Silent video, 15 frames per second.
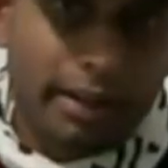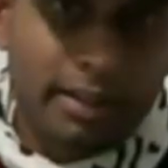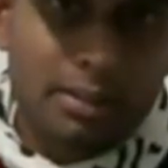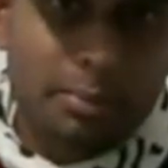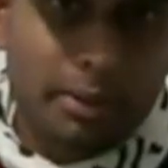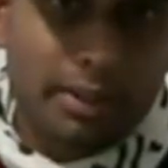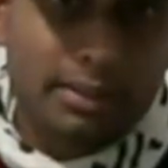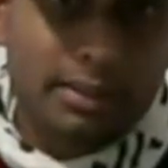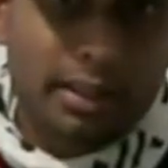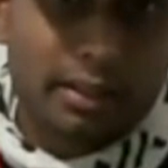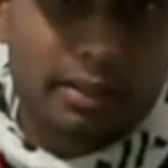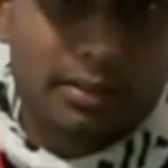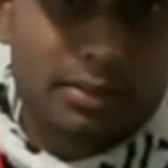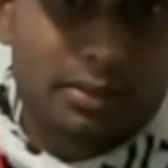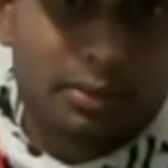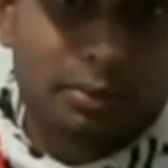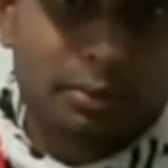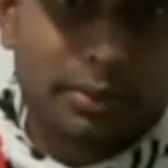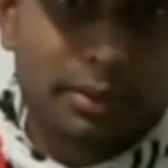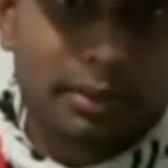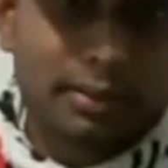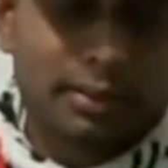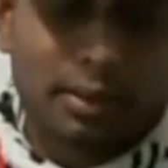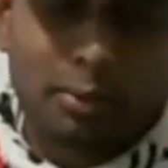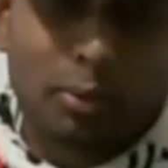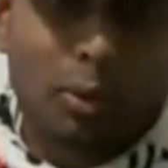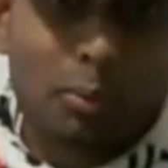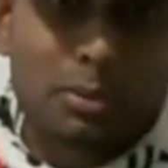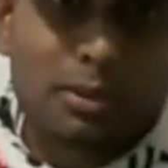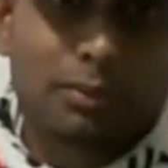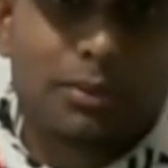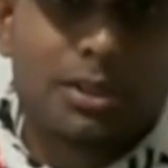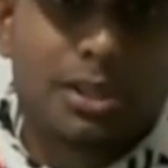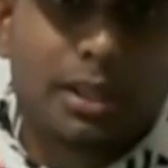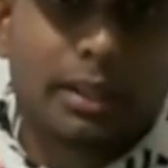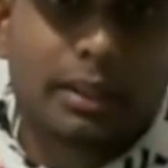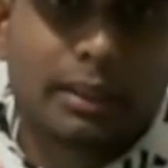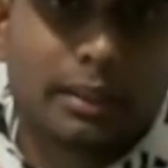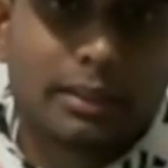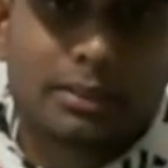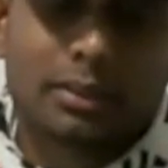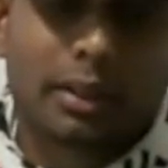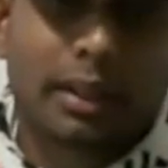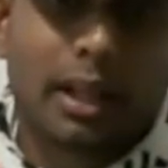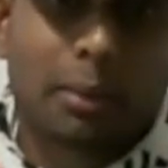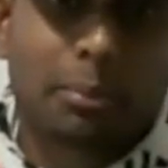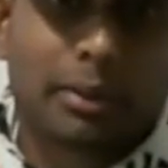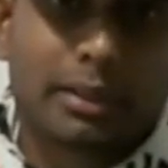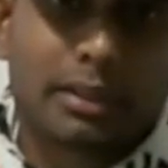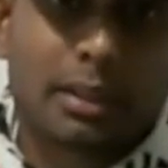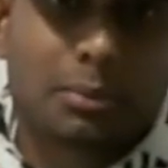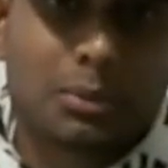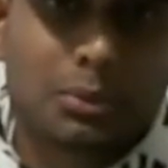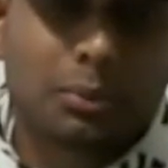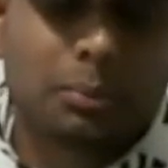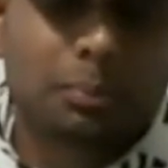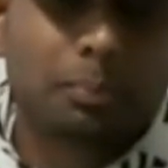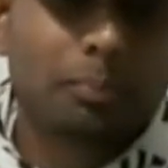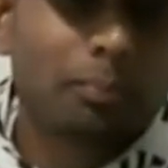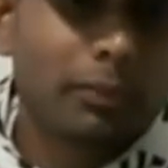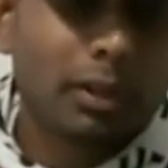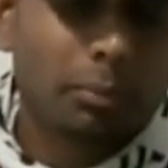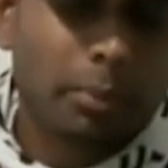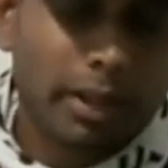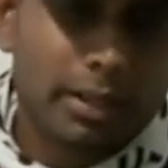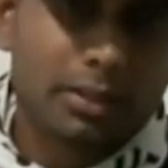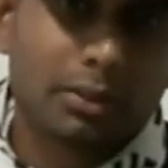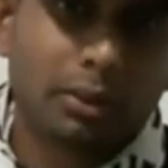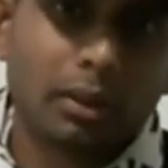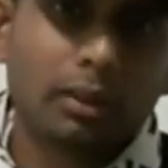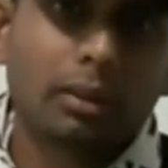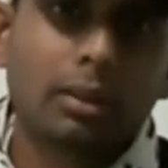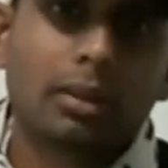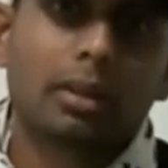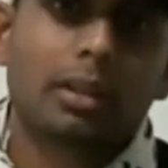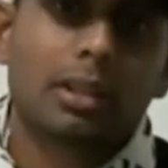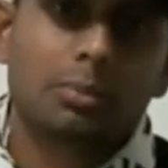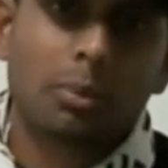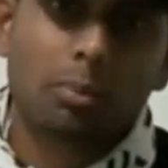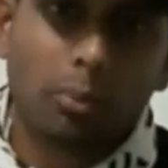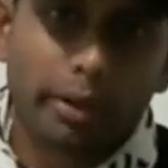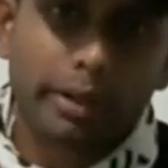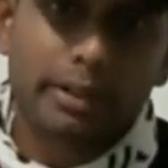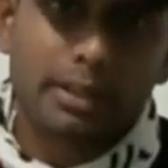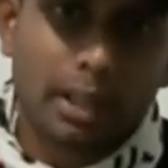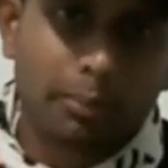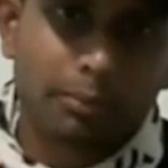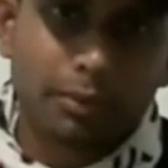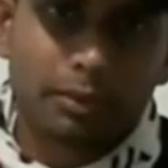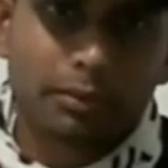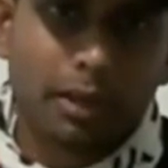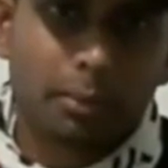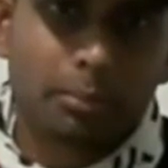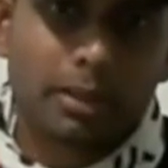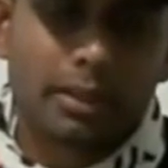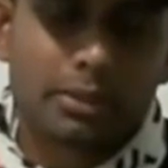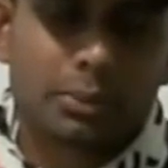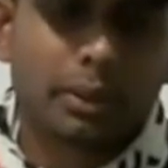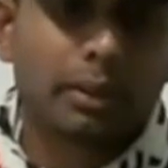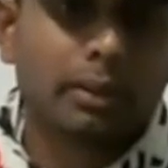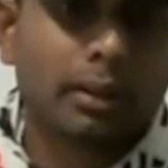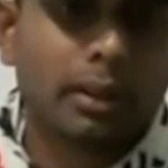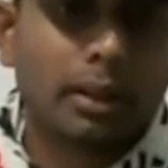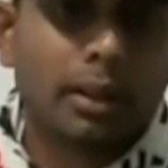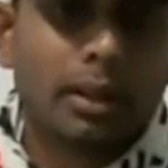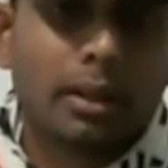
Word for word: And it's been extended, so yeah, our hopes of fishing early is not going to happen anytime soon. But it's good. There's more bonding time for the family as well.